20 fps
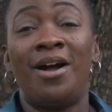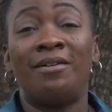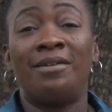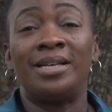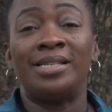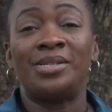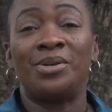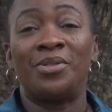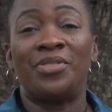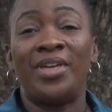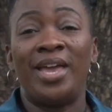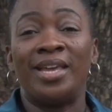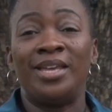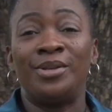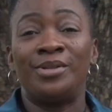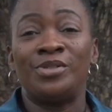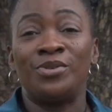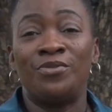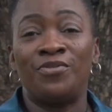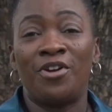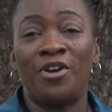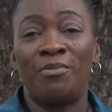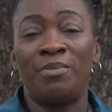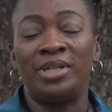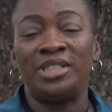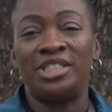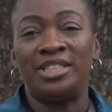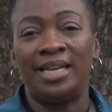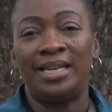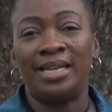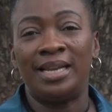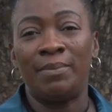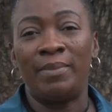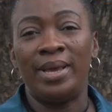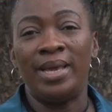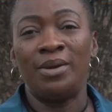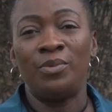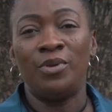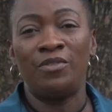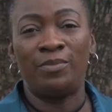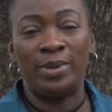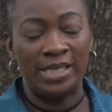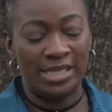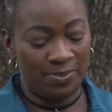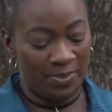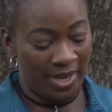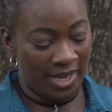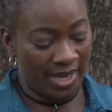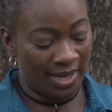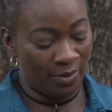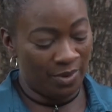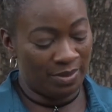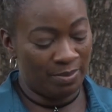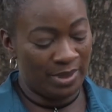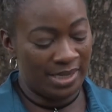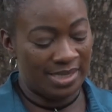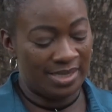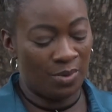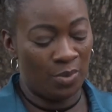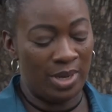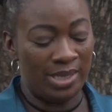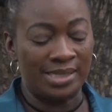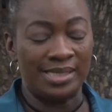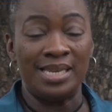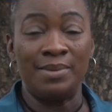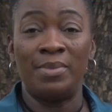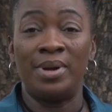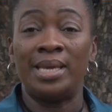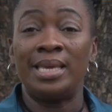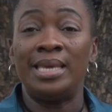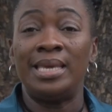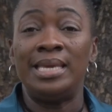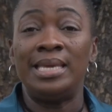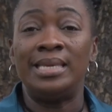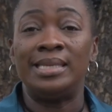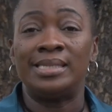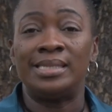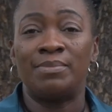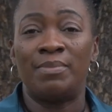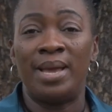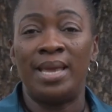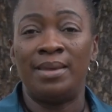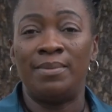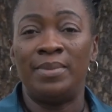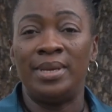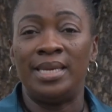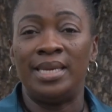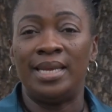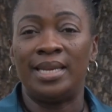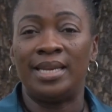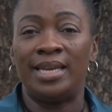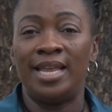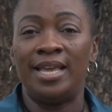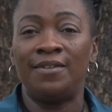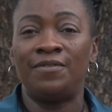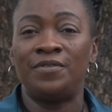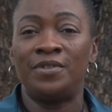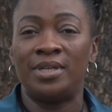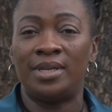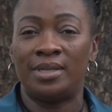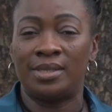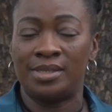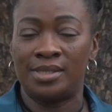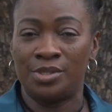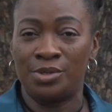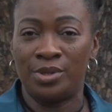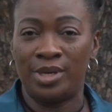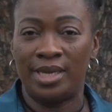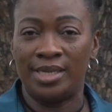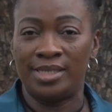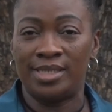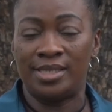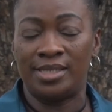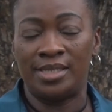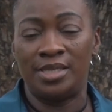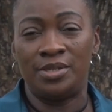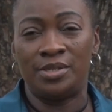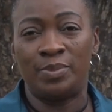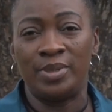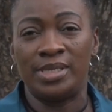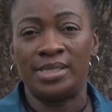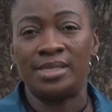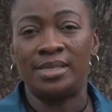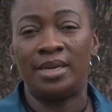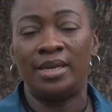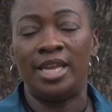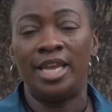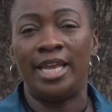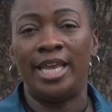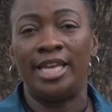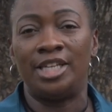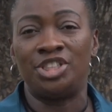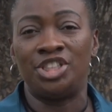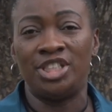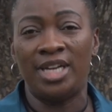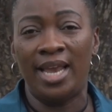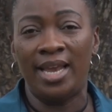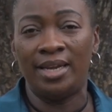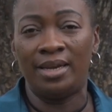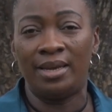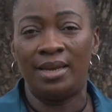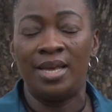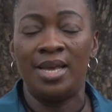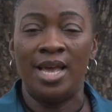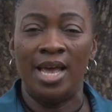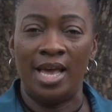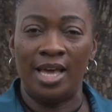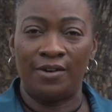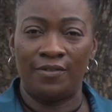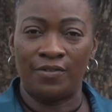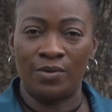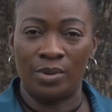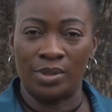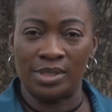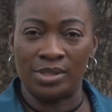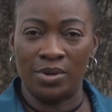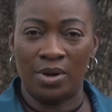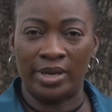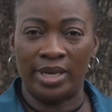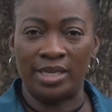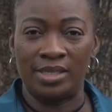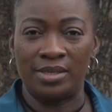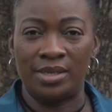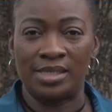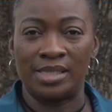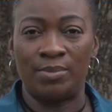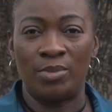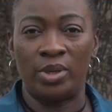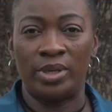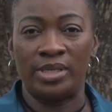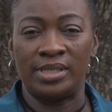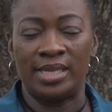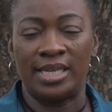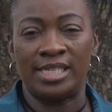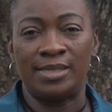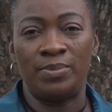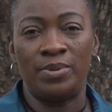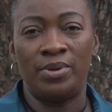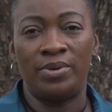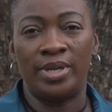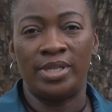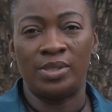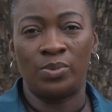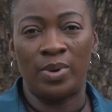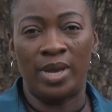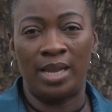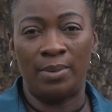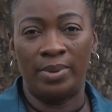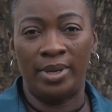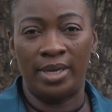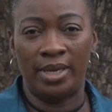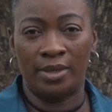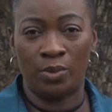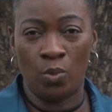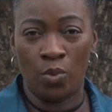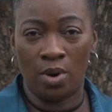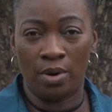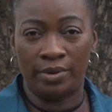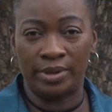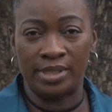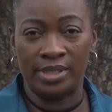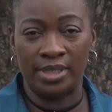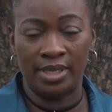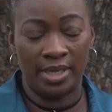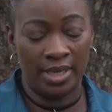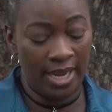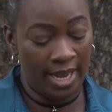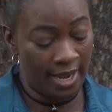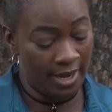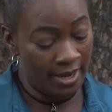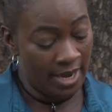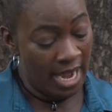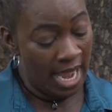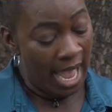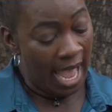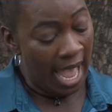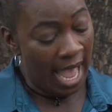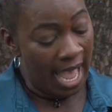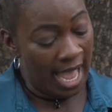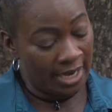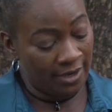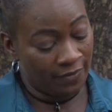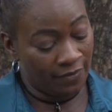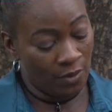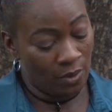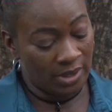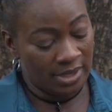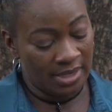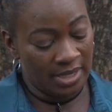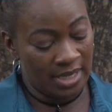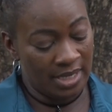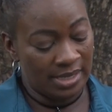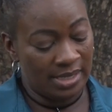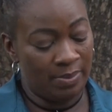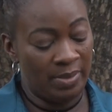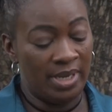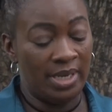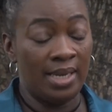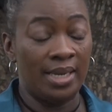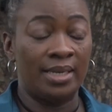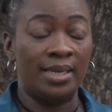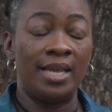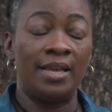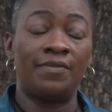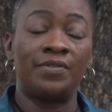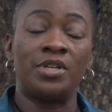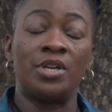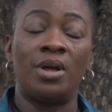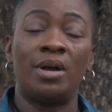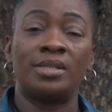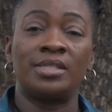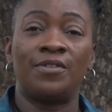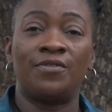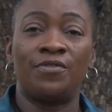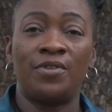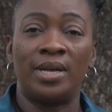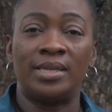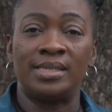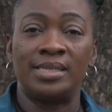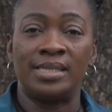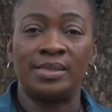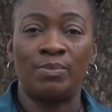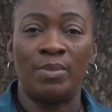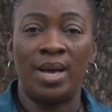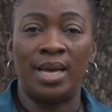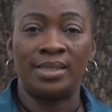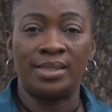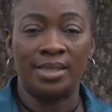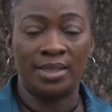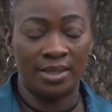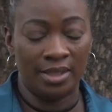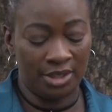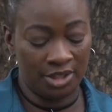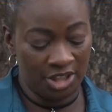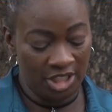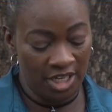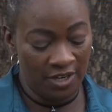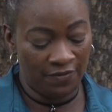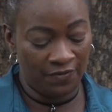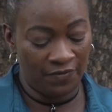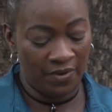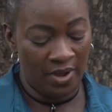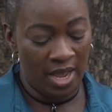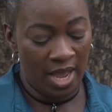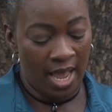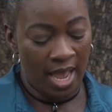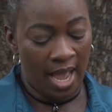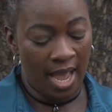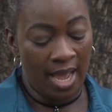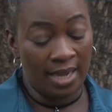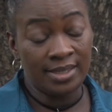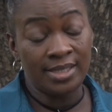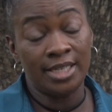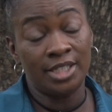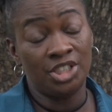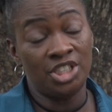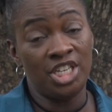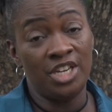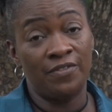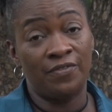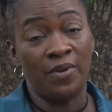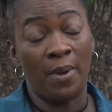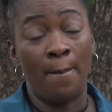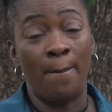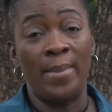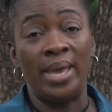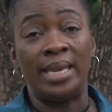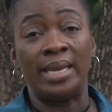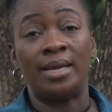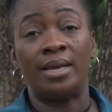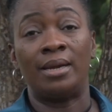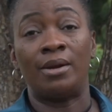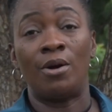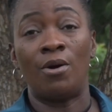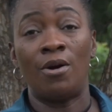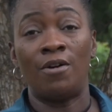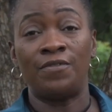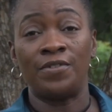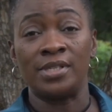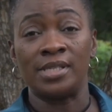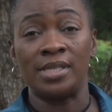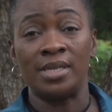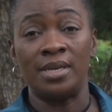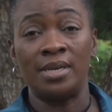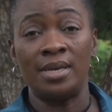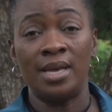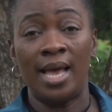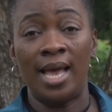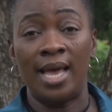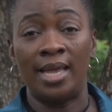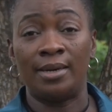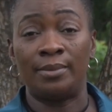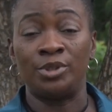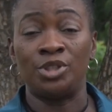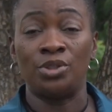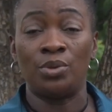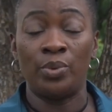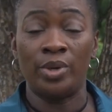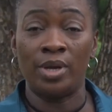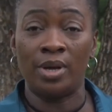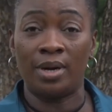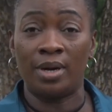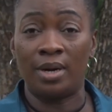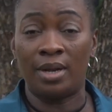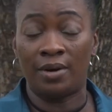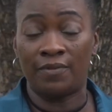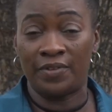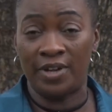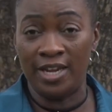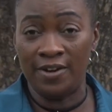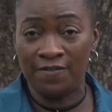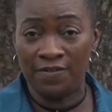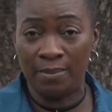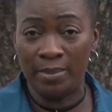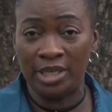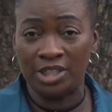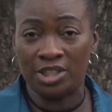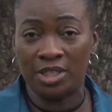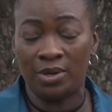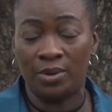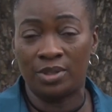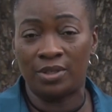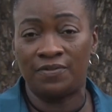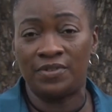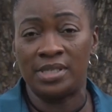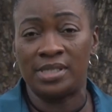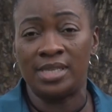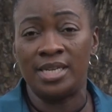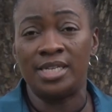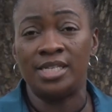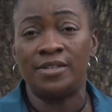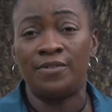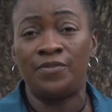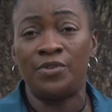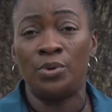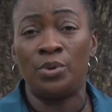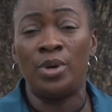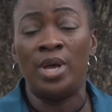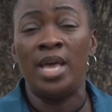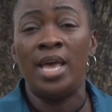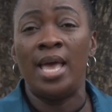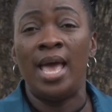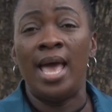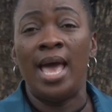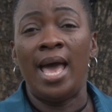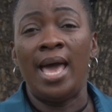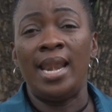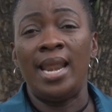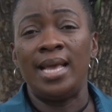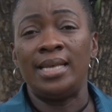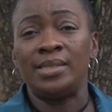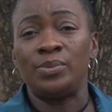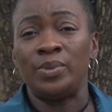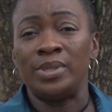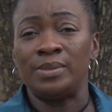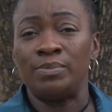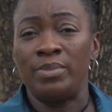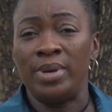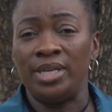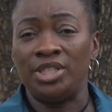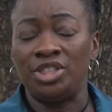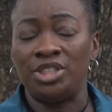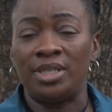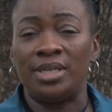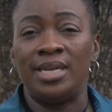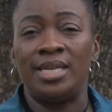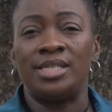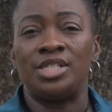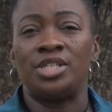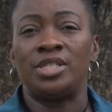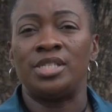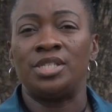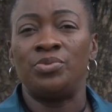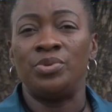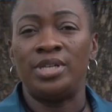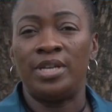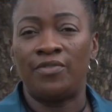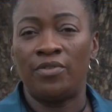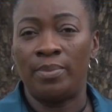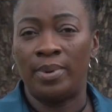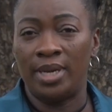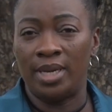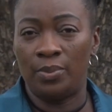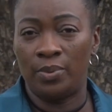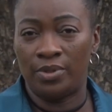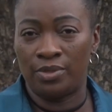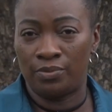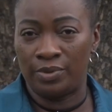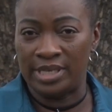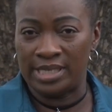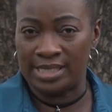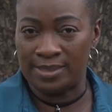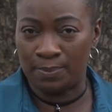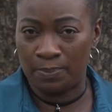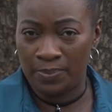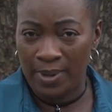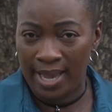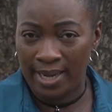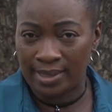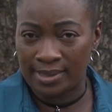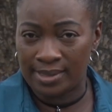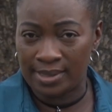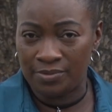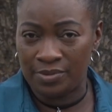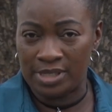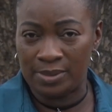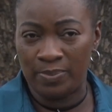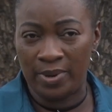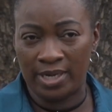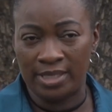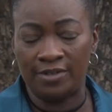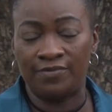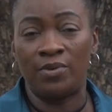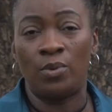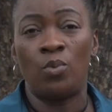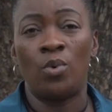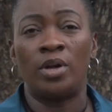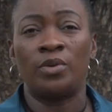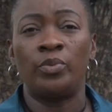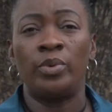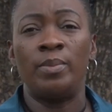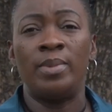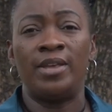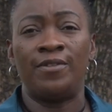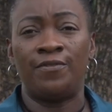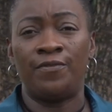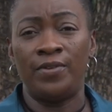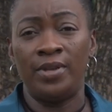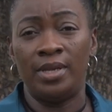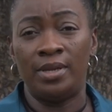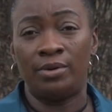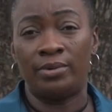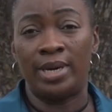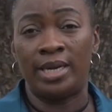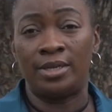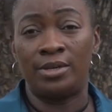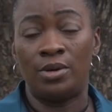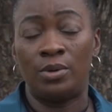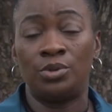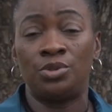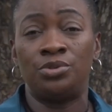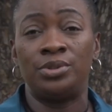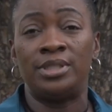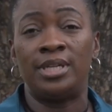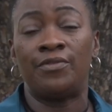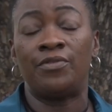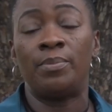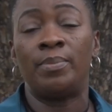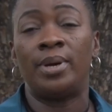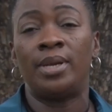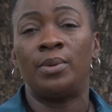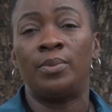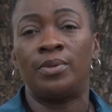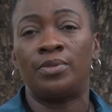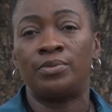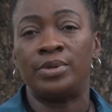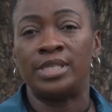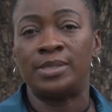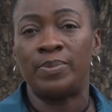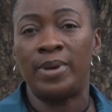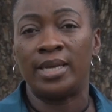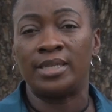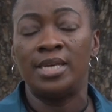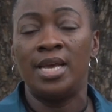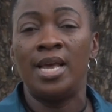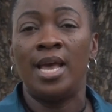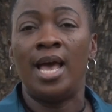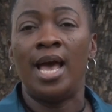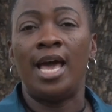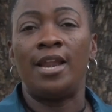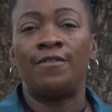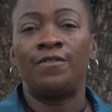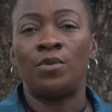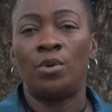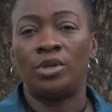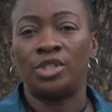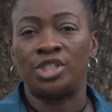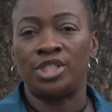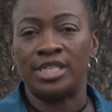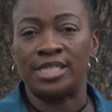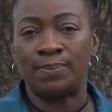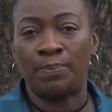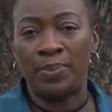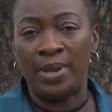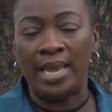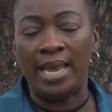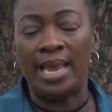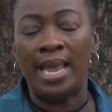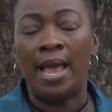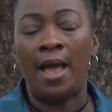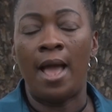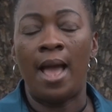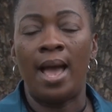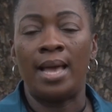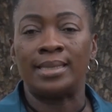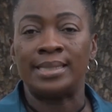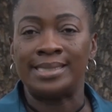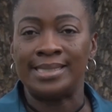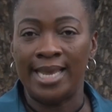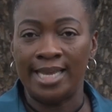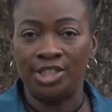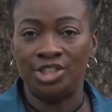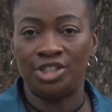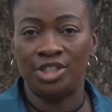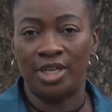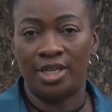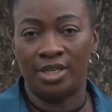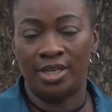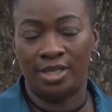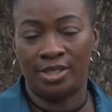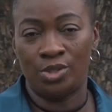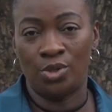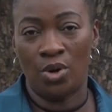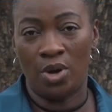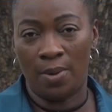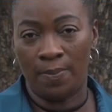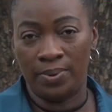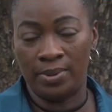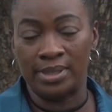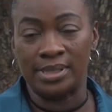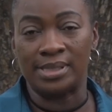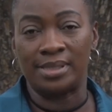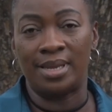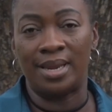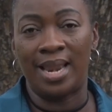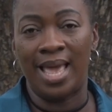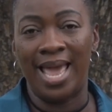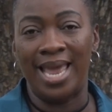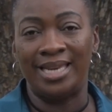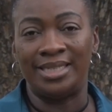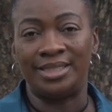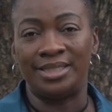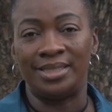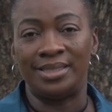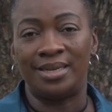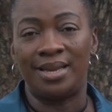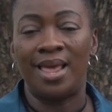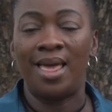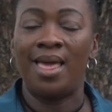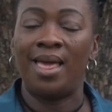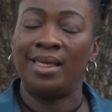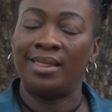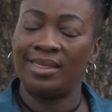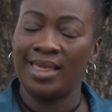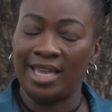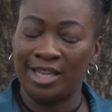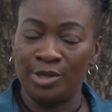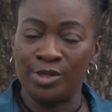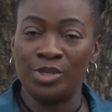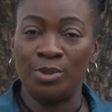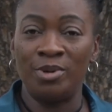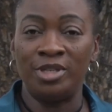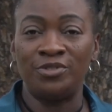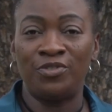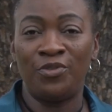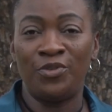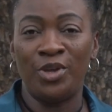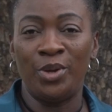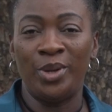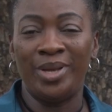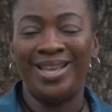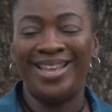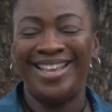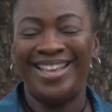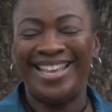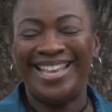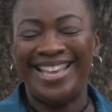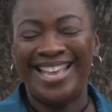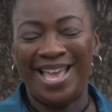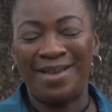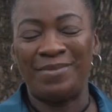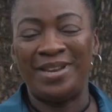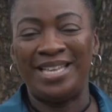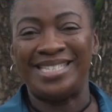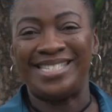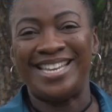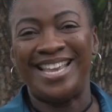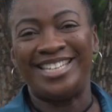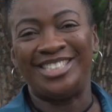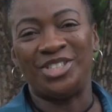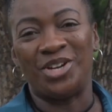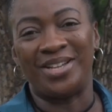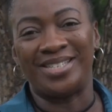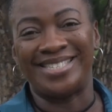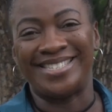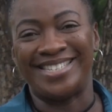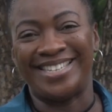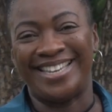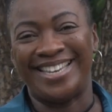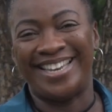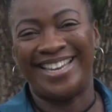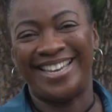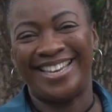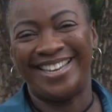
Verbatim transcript: All right, so thank you so very much, gentlemen. We've been speaking with Mr. Wesley McKie. He's to my immediate left, a student. He's been studying in China and, of course, talking to us about his experience while being in quarantine here. And, of course, to his immediate left, Dr. Francis Martin, the chief acting chief medical officer. And I'm sure we got a lot of information out of this interview. And as was mentioned, let's just treat everybody with respect, irrespective of what we may feel right now. Treat everybody with respect. And of course, just pay attention to our personal hygiene. Thank you so much for viewing. I'm Leslie Ann Johnson.